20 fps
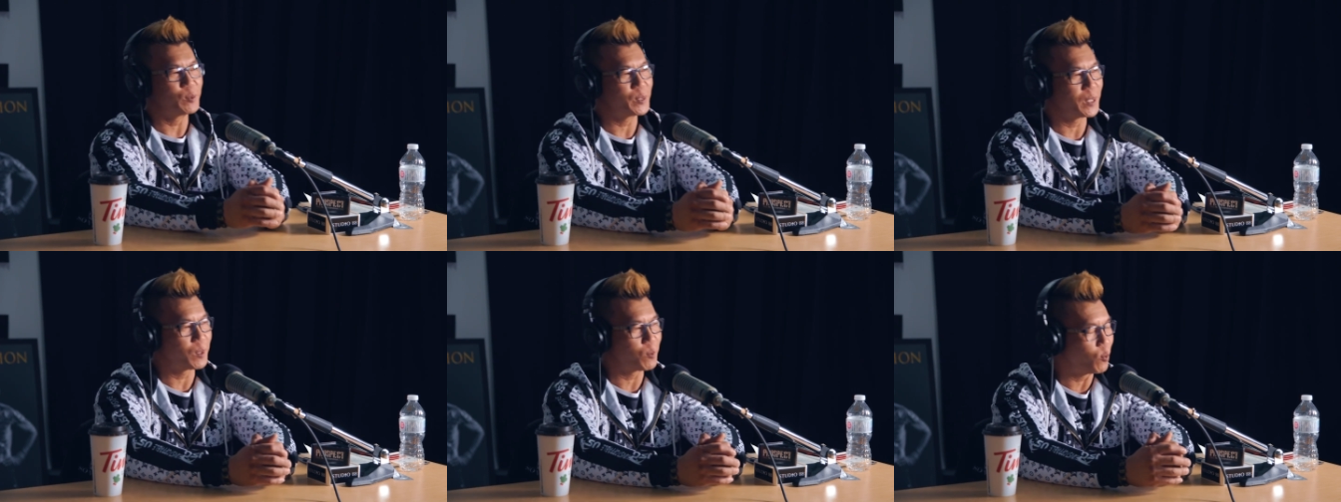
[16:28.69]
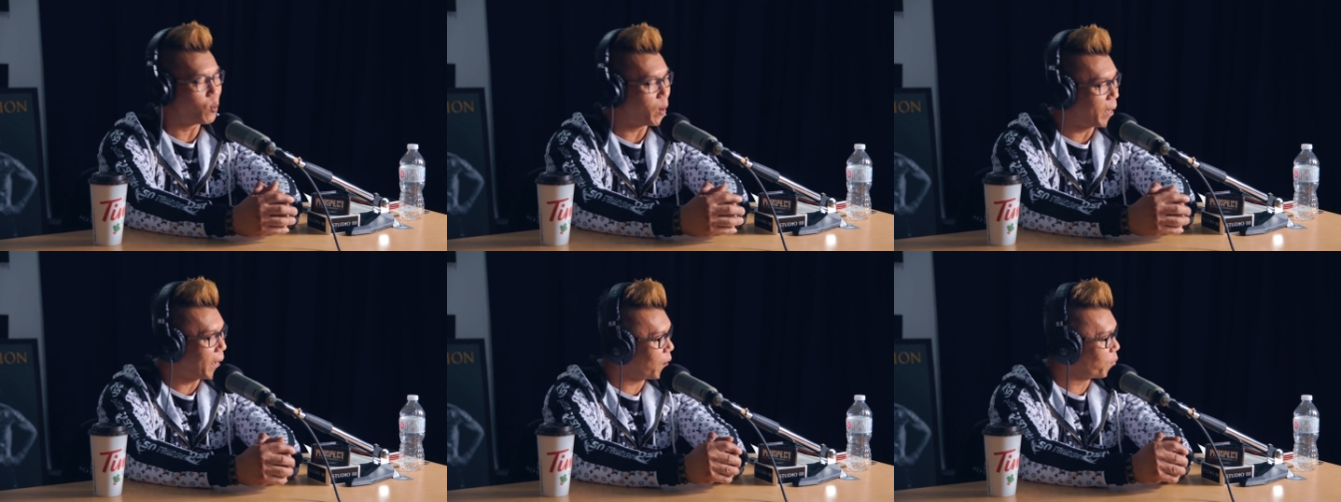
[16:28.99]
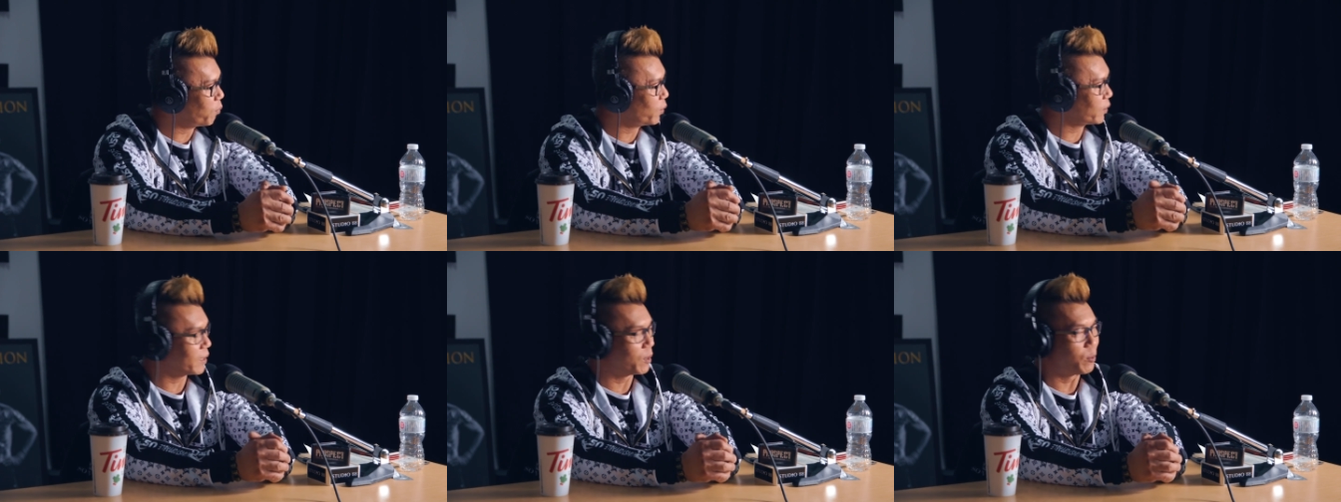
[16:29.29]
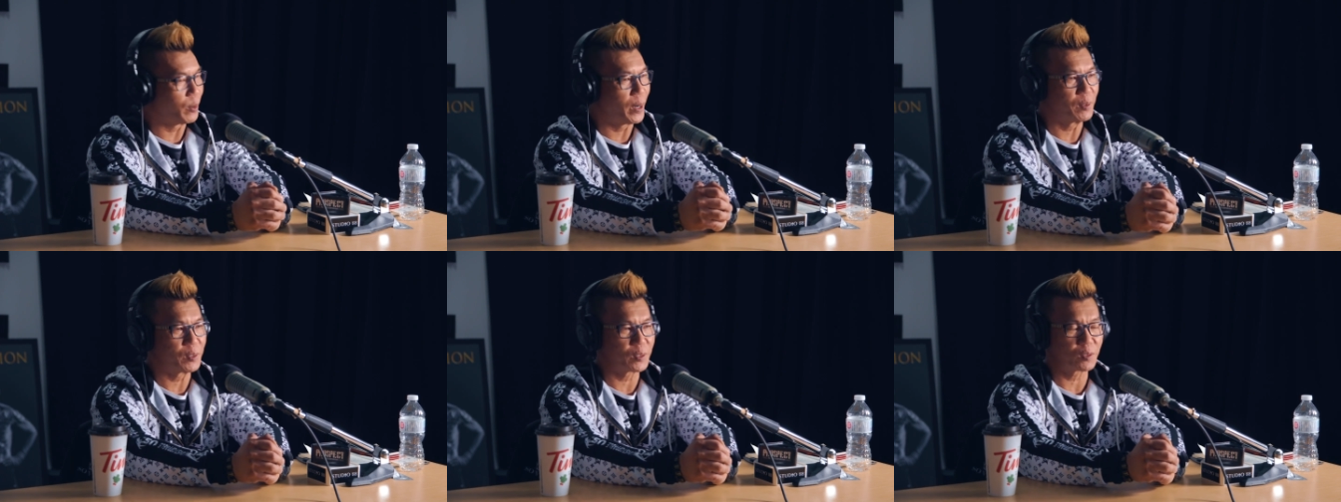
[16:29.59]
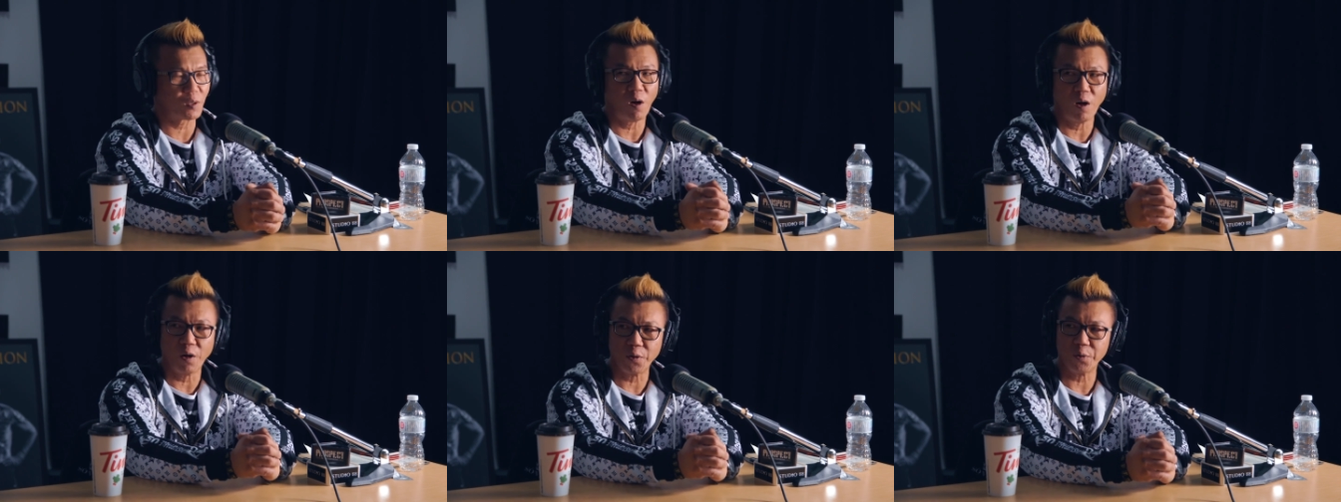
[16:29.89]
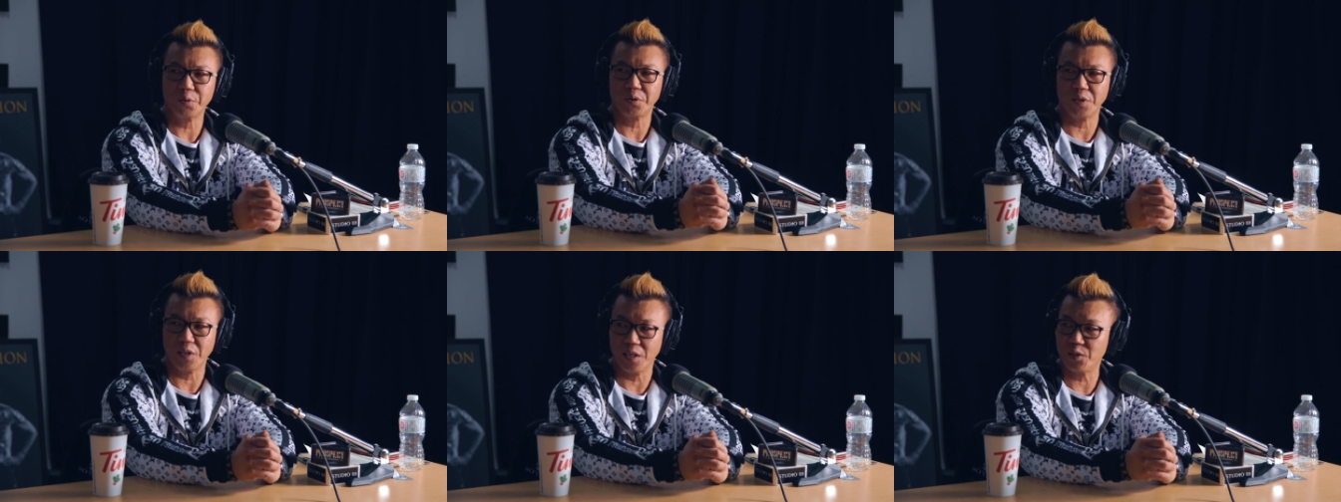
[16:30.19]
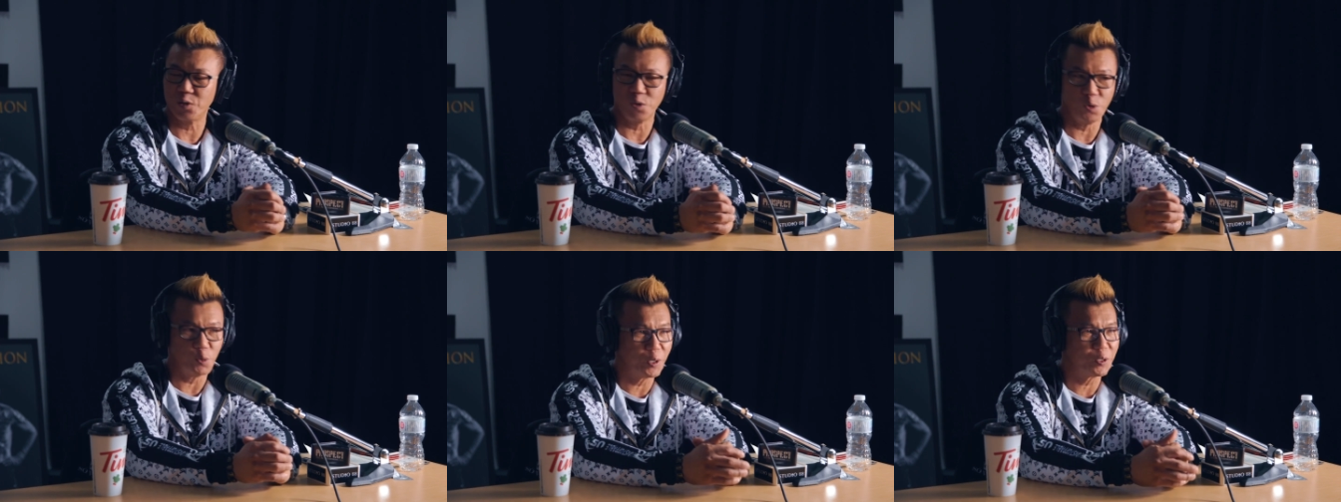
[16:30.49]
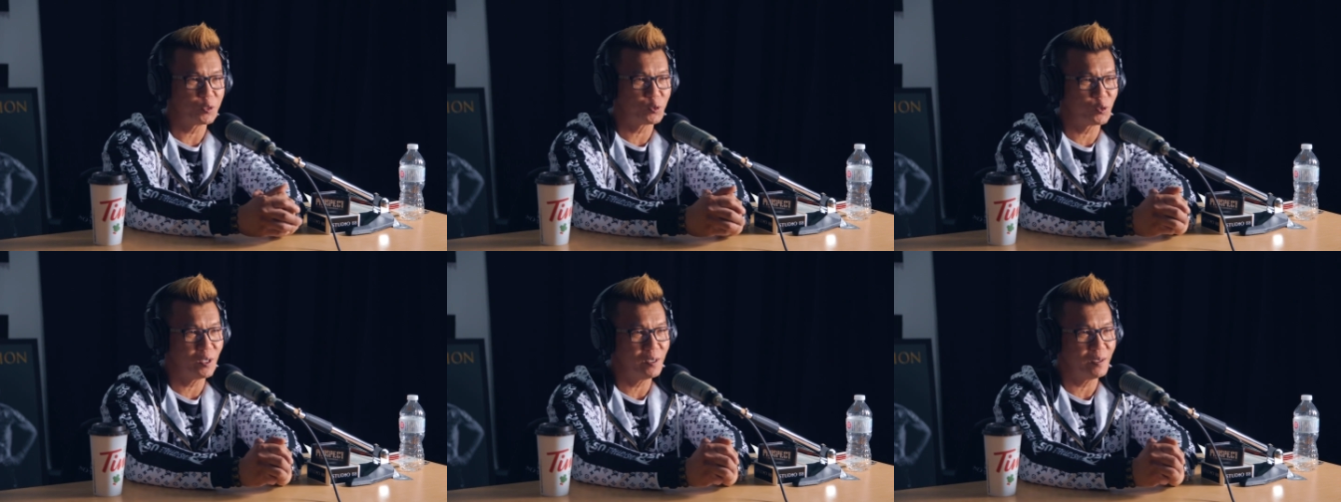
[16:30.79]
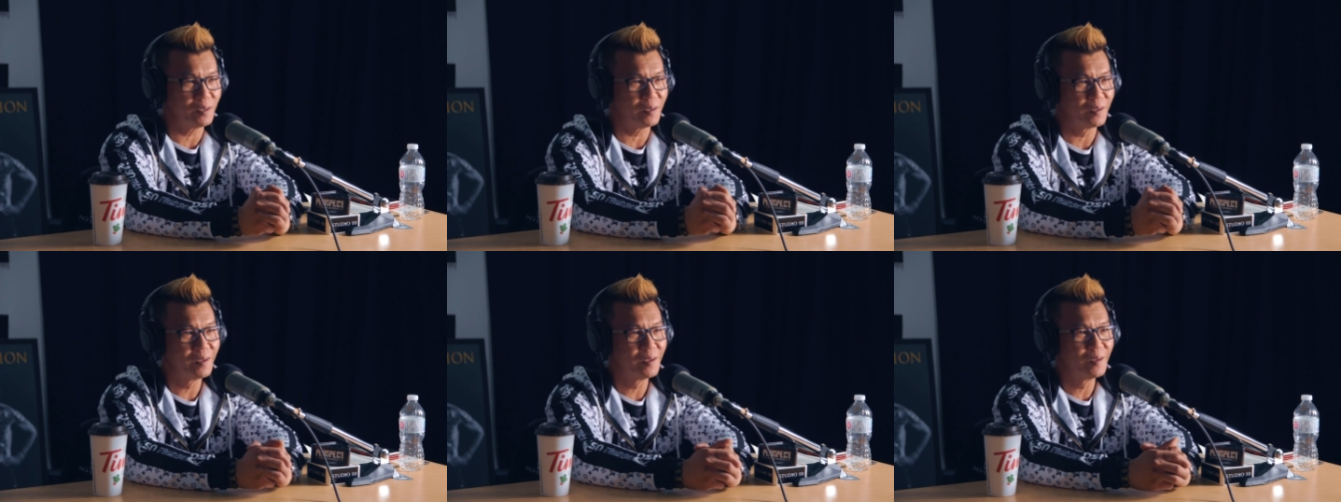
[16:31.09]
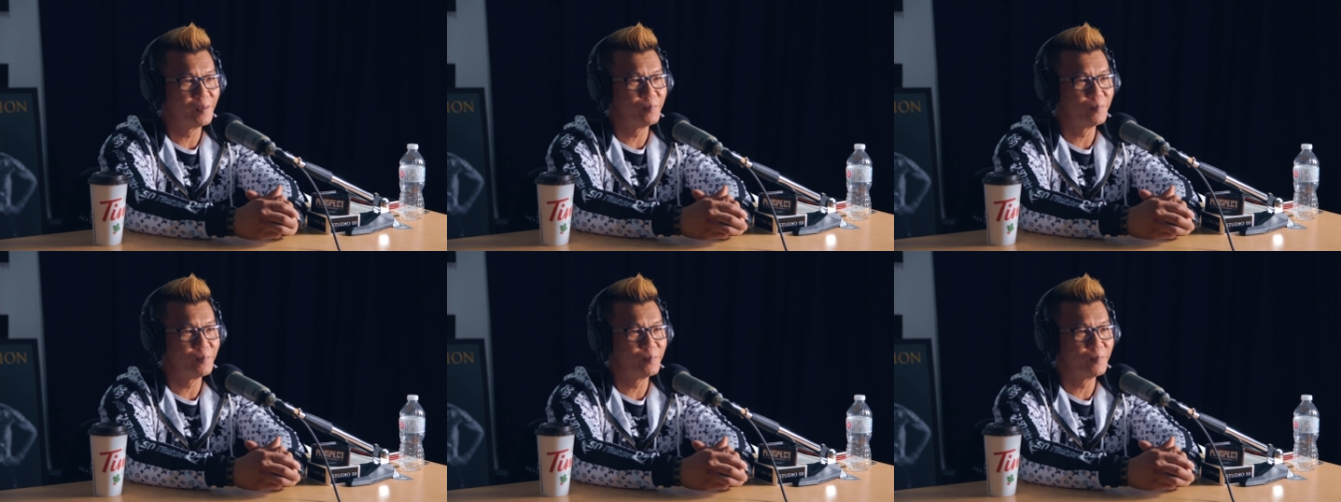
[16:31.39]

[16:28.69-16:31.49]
It was like, wow, I'm looking around, just all you see is USG.